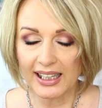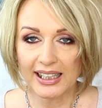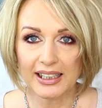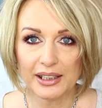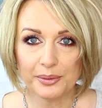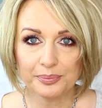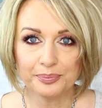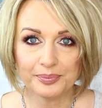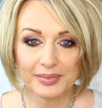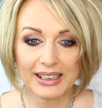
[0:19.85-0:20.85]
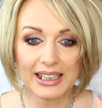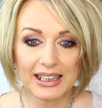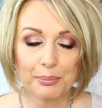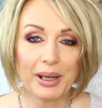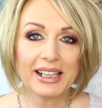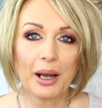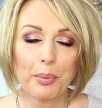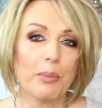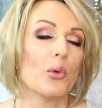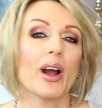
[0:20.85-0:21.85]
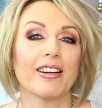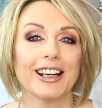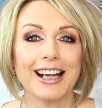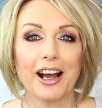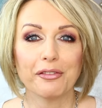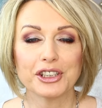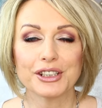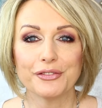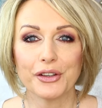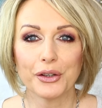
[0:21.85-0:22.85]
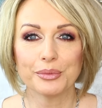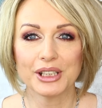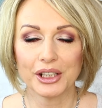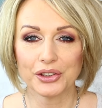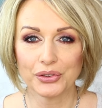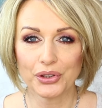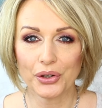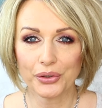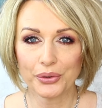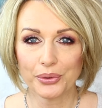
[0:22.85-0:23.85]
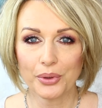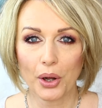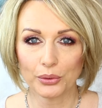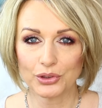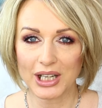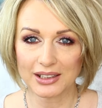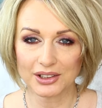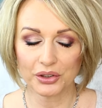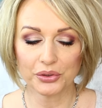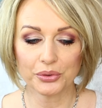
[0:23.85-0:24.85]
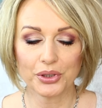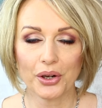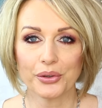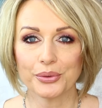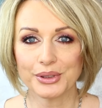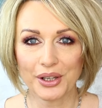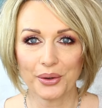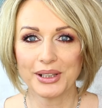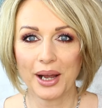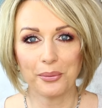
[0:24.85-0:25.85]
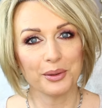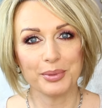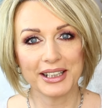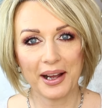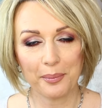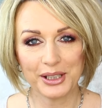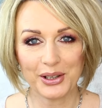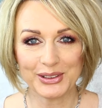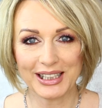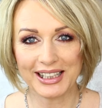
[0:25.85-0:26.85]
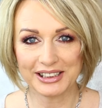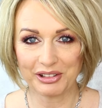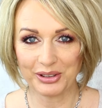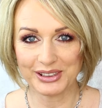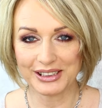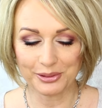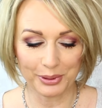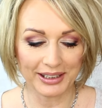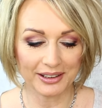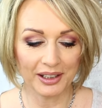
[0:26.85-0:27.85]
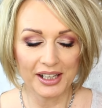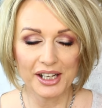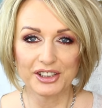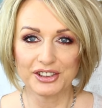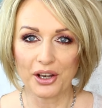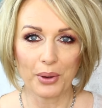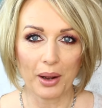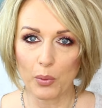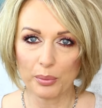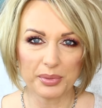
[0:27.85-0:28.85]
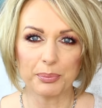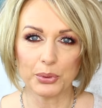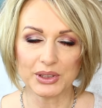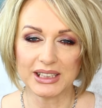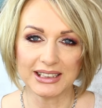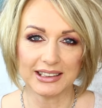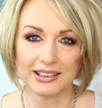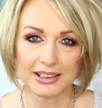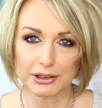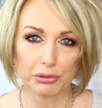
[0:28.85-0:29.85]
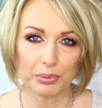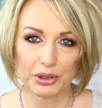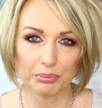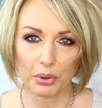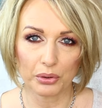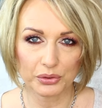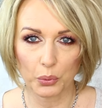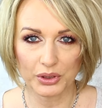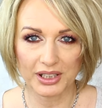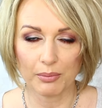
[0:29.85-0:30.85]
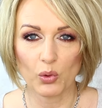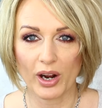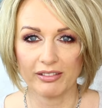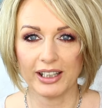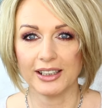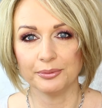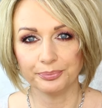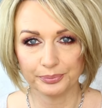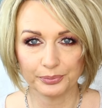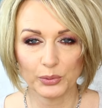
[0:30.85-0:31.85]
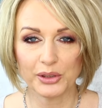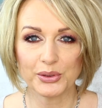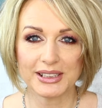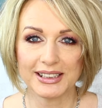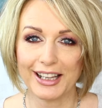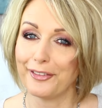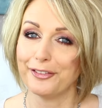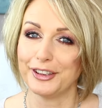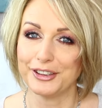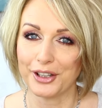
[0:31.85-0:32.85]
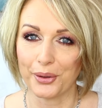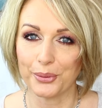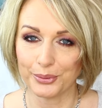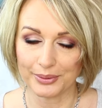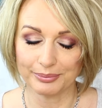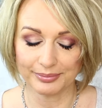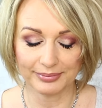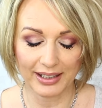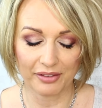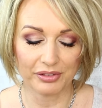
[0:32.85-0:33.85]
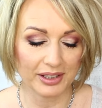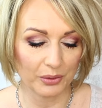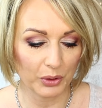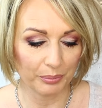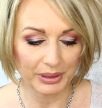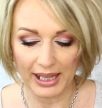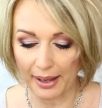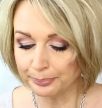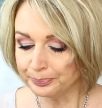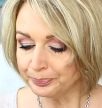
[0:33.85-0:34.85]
Um, the makeup I'm wearing, I've just filmed a tutorial or drugstore tutorial, so that will be coming on later on this week. So I won't be putting in a description box what I'm wearing. When you see that video, everything will be there.